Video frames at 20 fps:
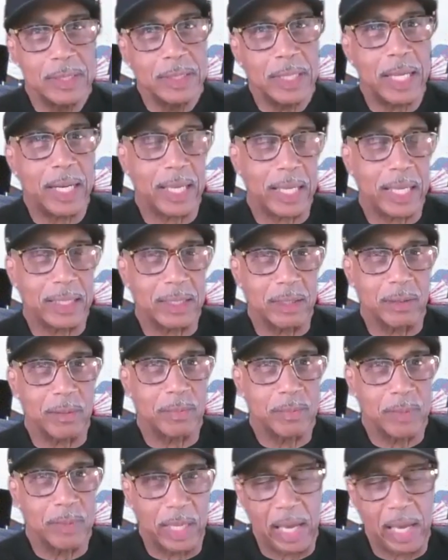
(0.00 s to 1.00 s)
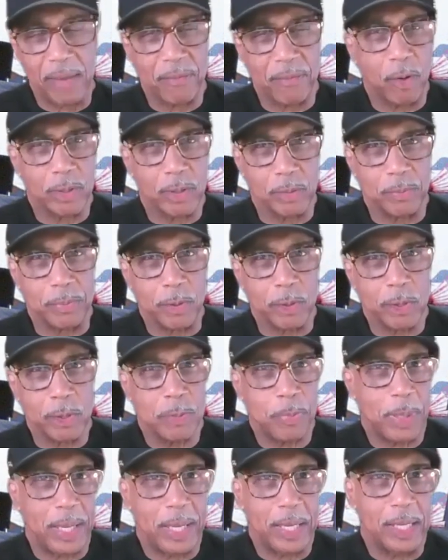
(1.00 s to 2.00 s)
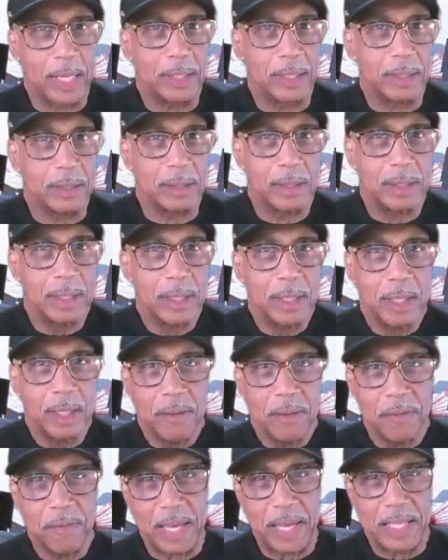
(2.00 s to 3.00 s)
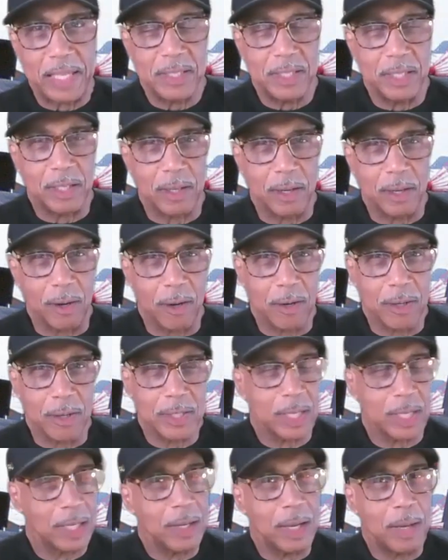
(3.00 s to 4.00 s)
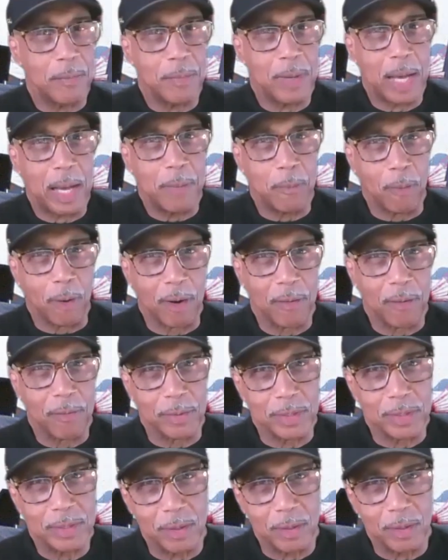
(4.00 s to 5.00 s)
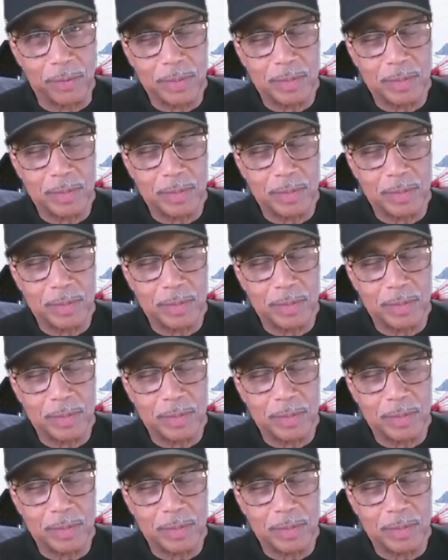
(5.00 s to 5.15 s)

Yeah, they have all their bills paid and fancy cars. I marvel at